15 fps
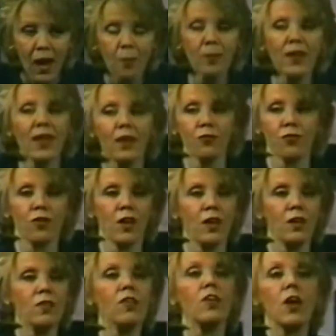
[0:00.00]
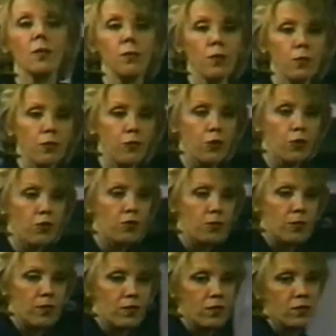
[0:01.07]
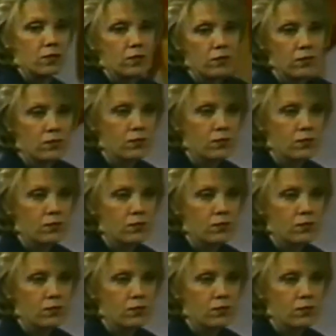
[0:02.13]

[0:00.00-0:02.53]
How many have seen The Nightmare Before Christmas?